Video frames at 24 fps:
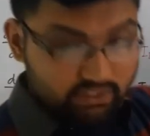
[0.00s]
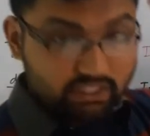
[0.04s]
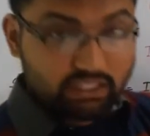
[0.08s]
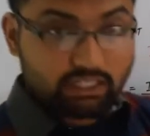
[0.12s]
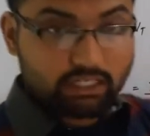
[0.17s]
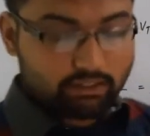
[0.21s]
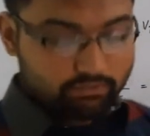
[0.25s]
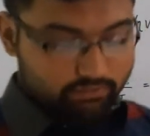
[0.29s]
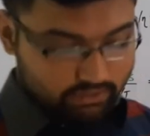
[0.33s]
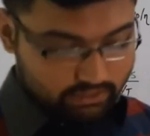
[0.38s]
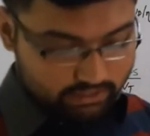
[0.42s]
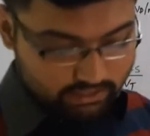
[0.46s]
the
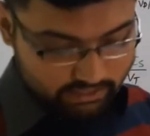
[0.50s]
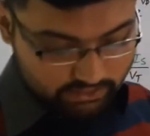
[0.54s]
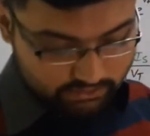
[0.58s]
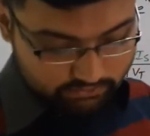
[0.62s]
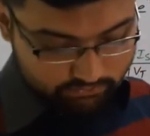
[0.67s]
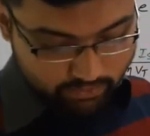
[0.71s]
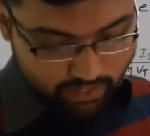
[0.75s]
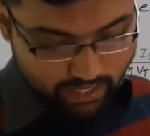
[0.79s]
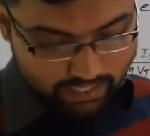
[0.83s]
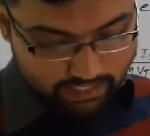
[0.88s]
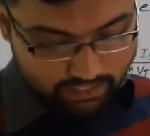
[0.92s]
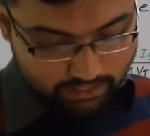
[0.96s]
curve, this is
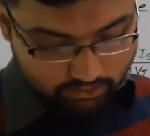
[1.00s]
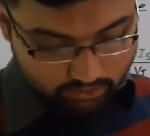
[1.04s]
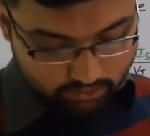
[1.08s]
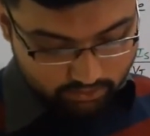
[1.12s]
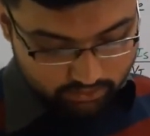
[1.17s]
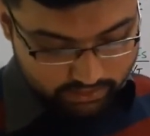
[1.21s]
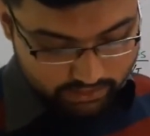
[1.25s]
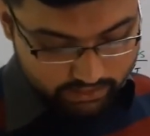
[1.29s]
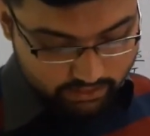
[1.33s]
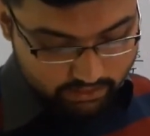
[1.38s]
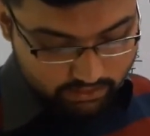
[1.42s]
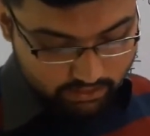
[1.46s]
valid,
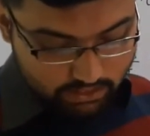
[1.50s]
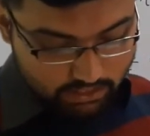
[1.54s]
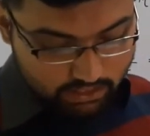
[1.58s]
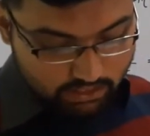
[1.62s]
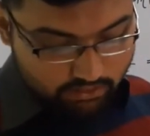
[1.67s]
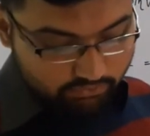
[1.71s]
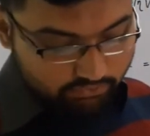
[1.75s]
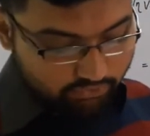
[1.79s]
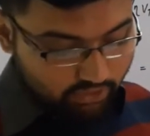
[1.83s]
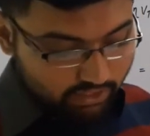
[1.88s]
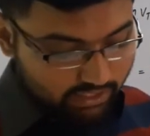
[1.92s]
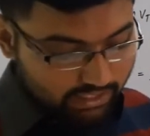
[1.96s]
alright.
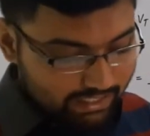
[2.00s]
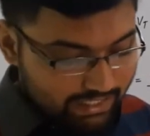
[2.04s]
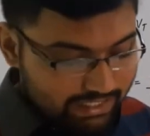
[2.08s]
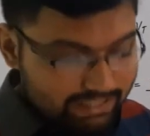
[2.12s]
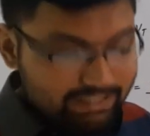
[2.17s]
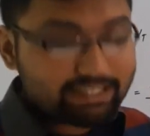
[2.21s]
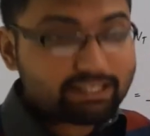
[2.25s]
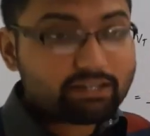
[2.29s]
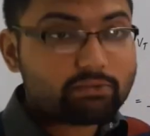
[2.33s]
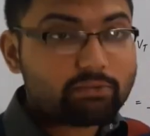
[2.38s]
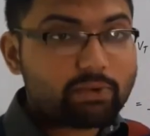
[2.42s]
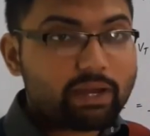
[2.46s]
For
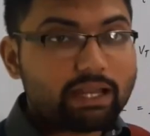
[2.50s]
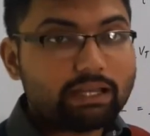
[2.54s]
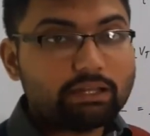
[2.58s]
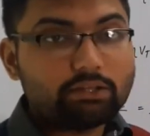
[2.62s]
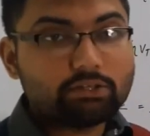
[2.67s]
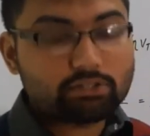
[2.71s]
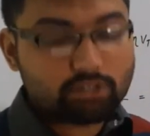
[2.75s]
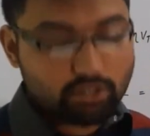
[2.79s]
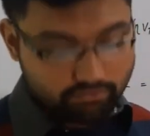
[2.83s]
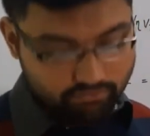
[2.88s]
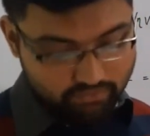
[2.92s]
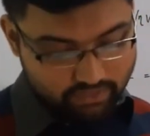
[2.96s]
lesser
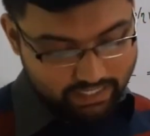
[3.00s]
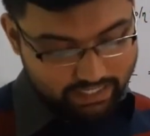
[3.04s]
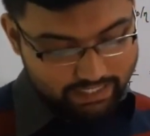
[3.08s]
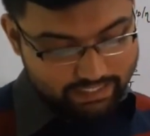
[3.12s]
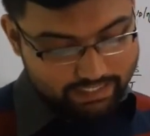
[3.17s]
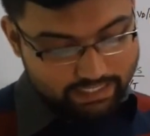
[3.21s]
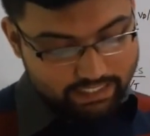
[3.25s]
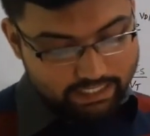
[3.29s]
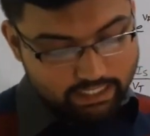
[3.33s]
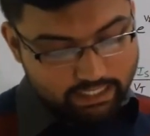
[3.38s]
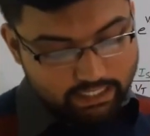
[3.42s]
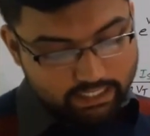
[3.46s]
values of
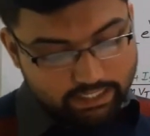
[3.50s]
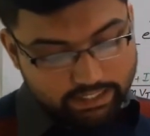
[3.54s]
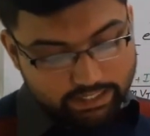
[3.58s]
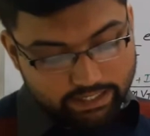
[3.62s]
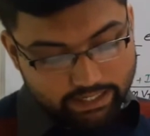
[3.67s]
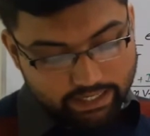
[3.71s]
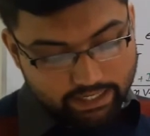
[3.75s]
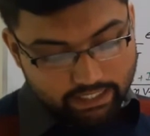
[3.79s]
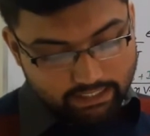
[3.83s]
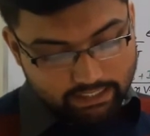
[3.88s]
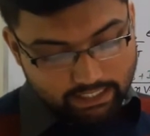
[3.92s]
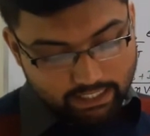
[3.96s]
ID,
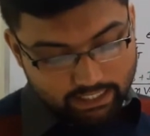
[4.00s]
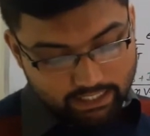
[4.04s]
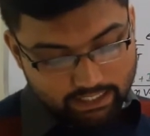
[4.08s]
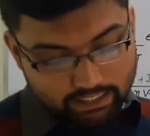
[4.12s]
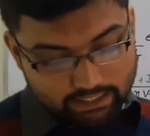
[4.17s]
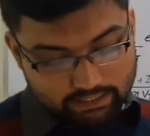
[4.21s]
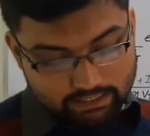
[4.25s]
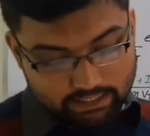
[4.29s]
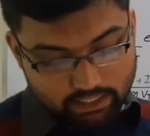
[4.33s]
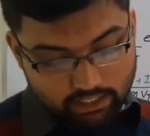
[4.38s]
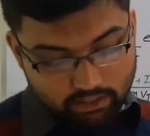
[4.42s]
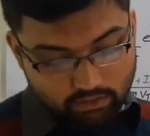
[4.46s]
eta
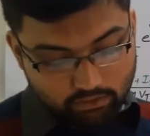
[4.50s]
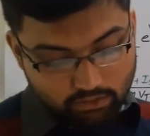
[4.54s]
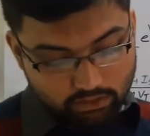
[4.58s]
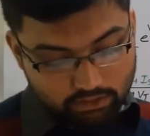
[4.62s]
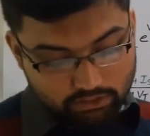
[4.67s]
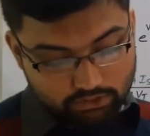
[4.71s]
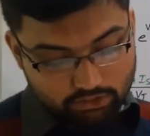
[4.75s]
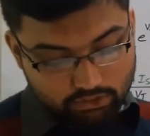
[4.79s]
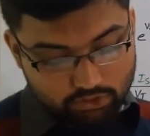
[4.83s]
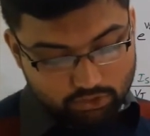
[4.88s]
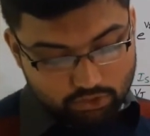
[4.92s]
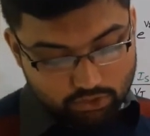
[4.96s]
is equal
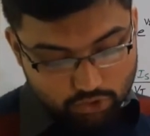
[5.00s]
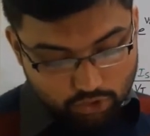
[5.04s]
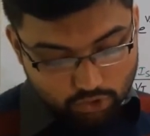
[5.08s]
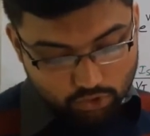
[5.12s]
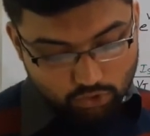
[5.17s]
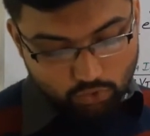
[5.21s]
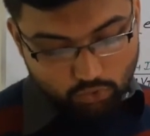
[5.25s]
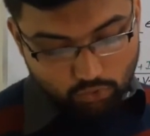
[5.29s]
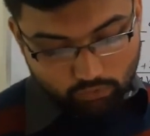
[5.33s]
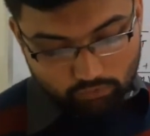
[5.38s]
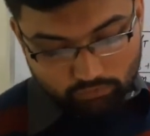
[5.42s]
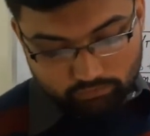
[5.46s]
to
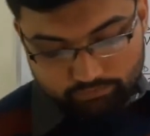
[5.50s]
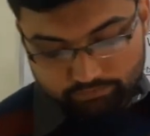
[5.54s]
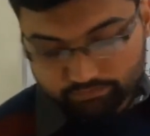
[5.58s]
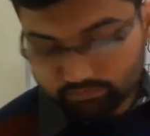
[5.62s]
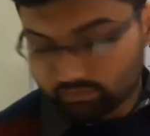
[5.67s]
2,